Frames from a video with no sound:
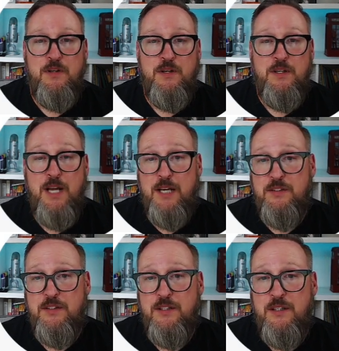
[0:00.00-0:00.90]

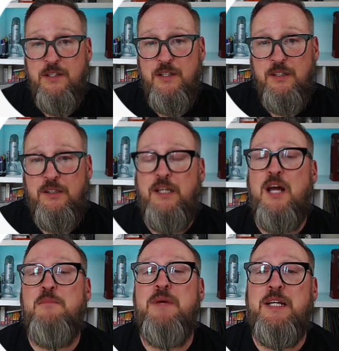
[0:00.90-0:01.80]
Next, click
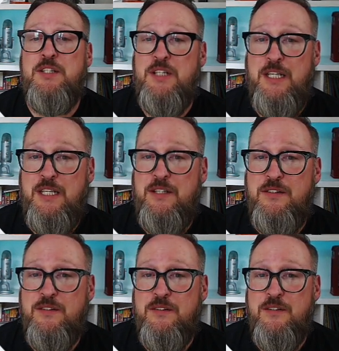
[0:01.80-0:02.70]
on Manage
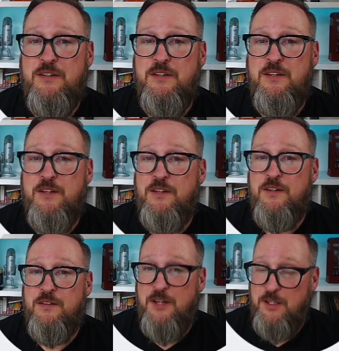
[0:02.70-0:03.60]
Keys,
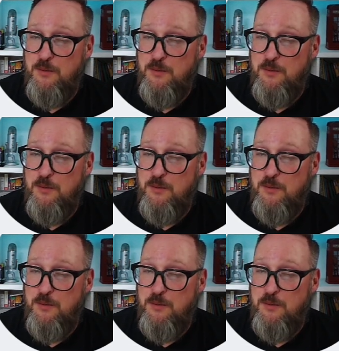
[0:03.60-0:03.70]
then the